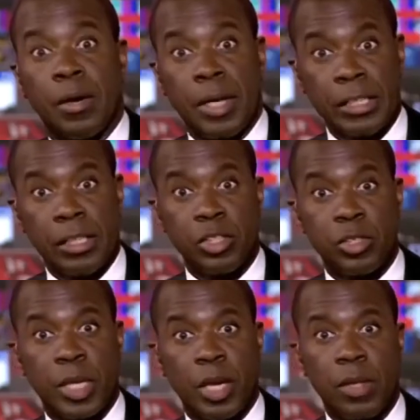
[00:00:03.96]
England has
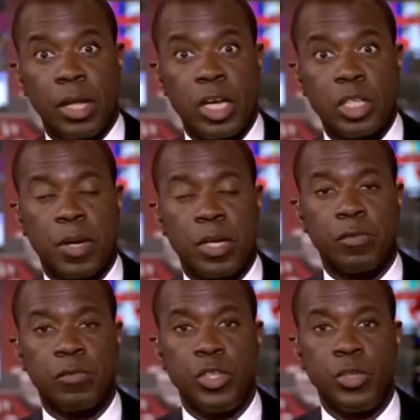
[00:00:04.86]
become the last part
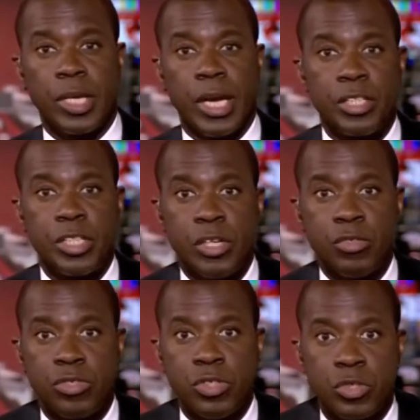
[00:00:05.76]
of the UK to
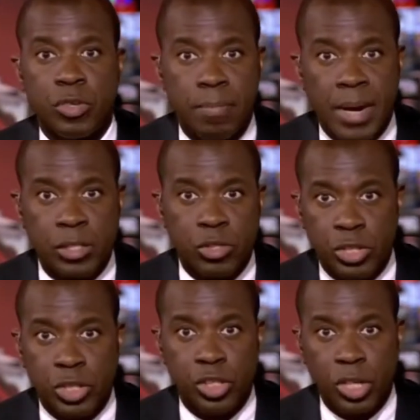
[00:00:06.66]
introduce a
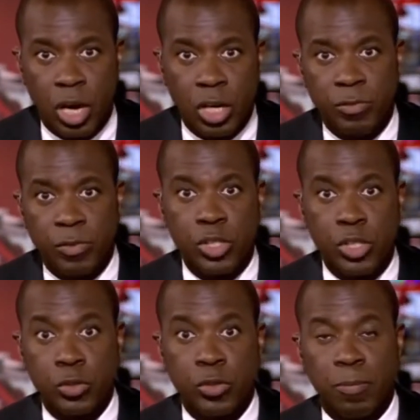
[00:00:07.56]
mandatory charge for the
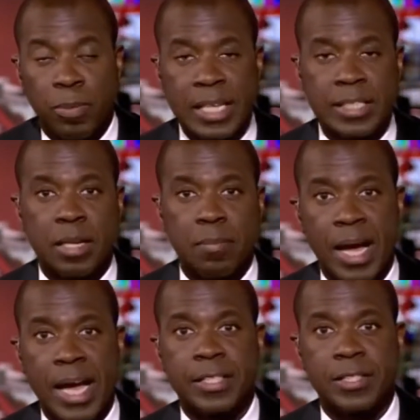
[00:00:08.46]
use of plastic
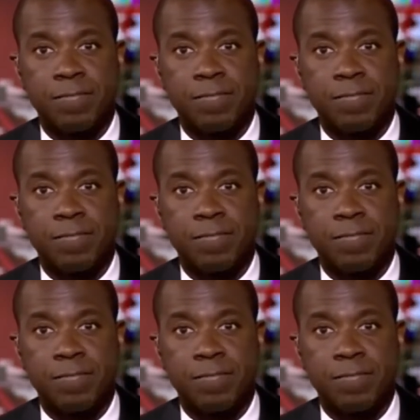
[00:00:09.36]
bags.